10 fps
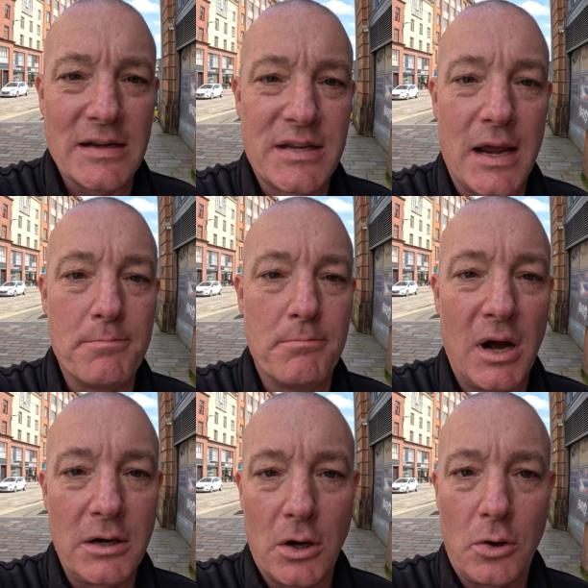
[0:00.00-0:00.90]
a Saint
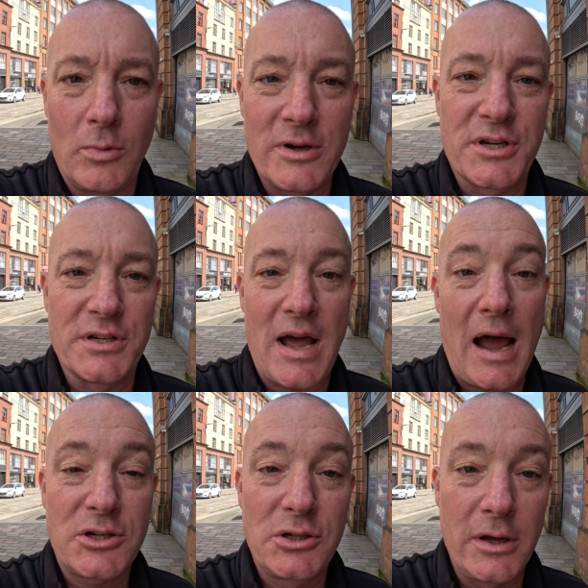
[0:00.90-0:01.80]
Mungo, which is
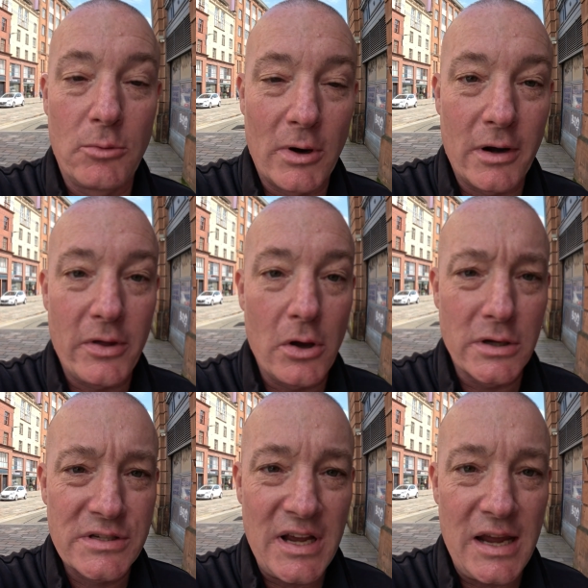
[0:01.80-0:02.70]
actually one of the
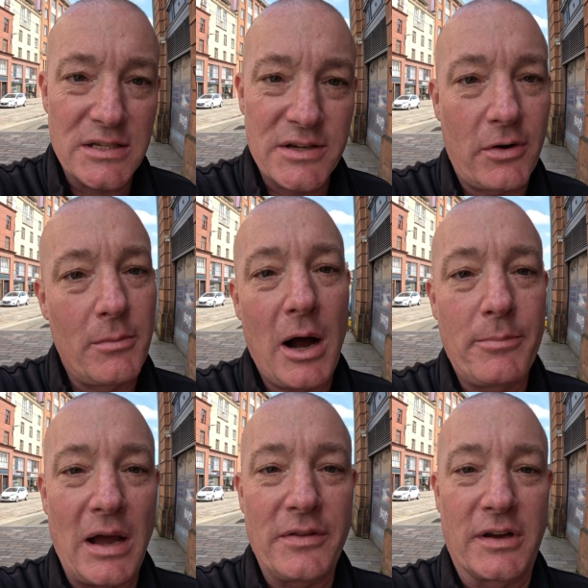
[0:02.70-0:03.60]
saints from up
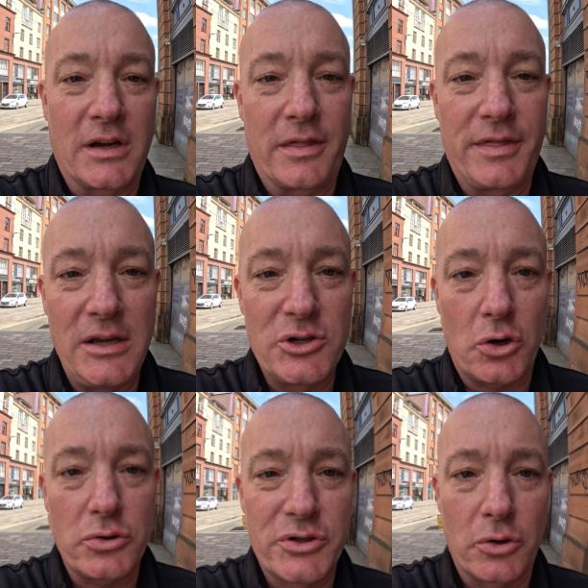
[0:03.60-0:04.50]
at the
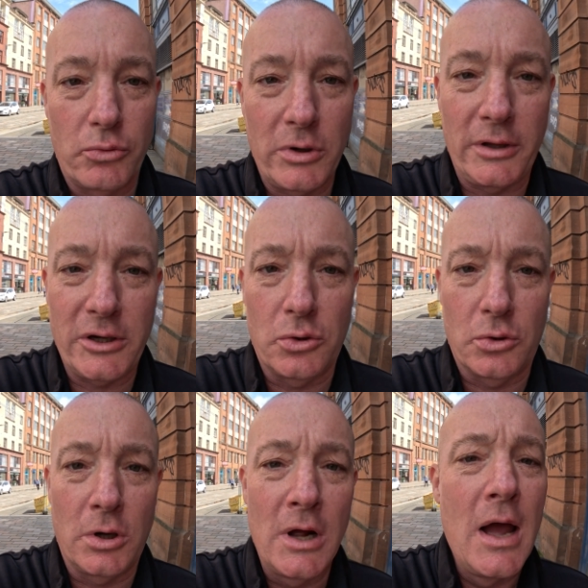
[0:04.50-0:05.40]
cathedral. So really
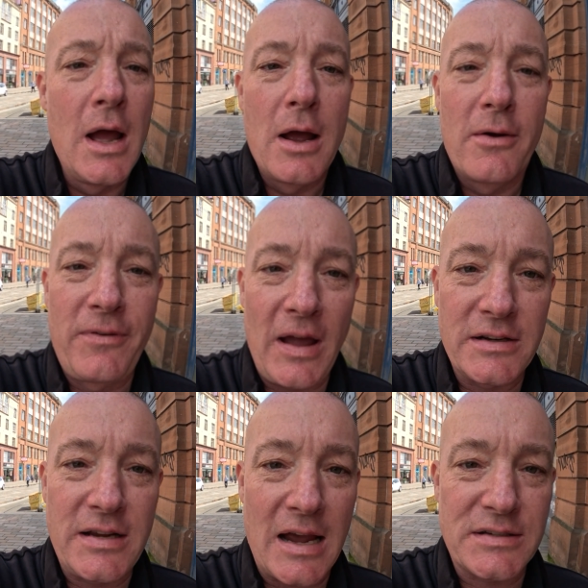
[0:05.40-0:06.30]
cool.
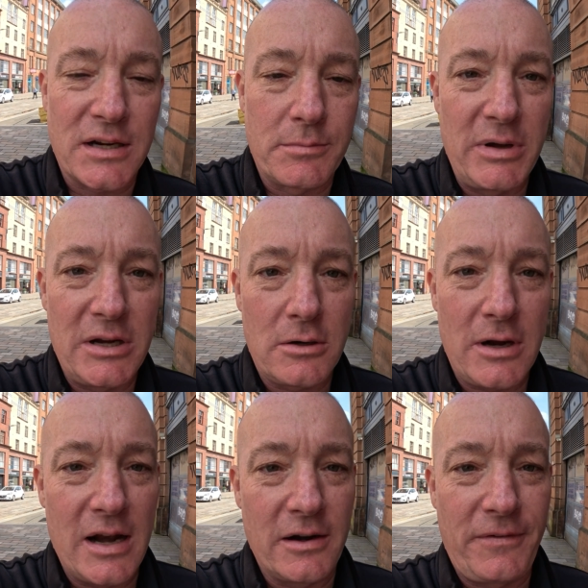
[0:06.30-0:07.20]
Fantastic beer
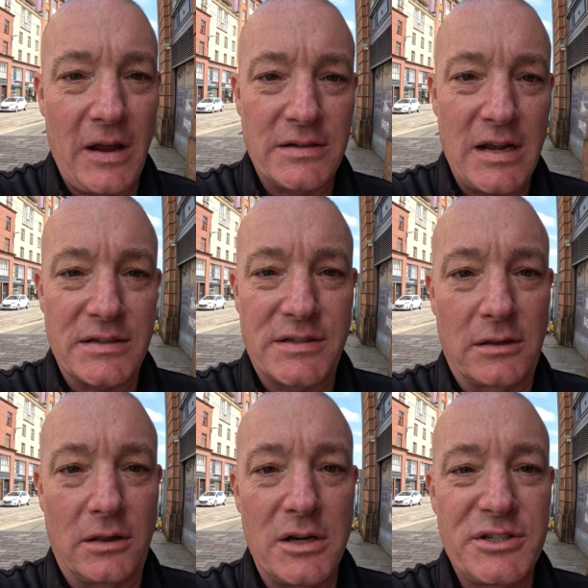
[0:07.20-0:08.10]
and a fantastic
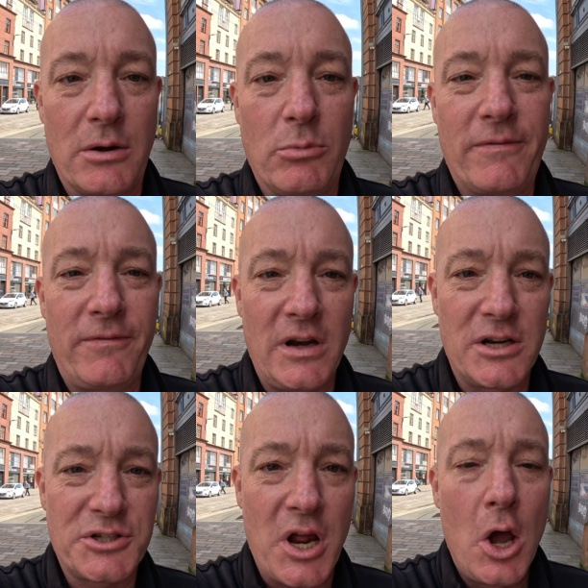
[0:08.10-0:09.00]
lunch. And we
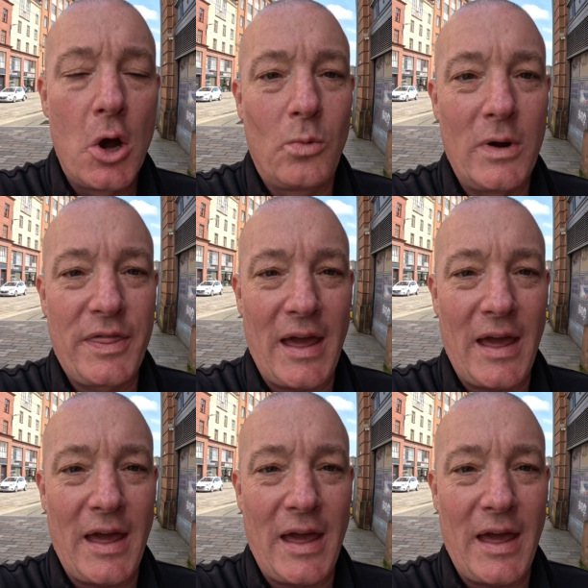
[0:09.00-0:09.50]
finished with